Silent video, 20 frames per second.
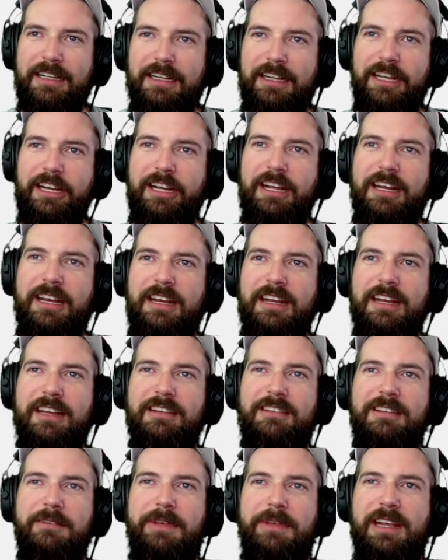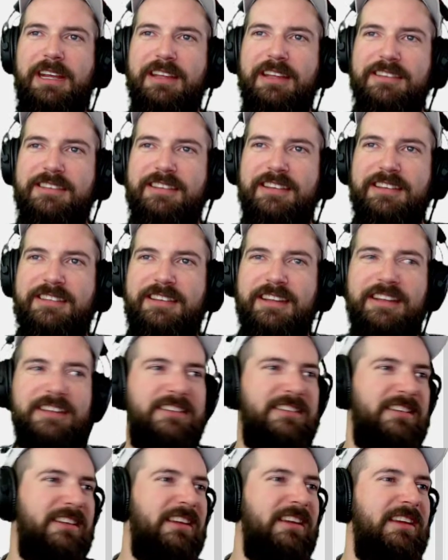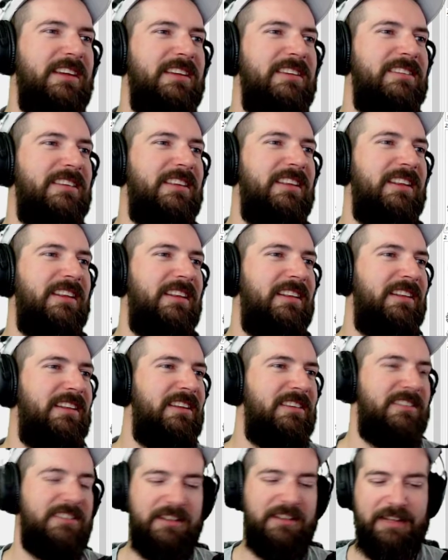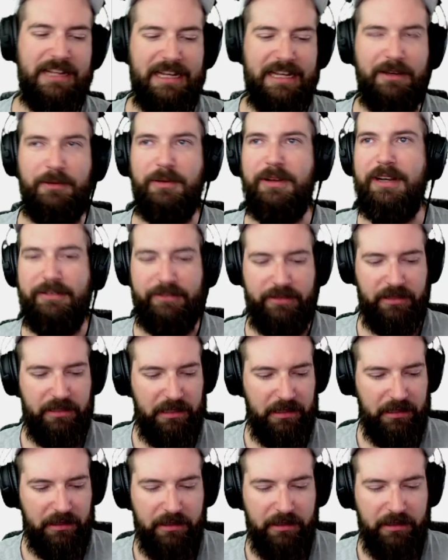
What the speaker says: and you're gonna get some inconsistencies and this and that, whatever.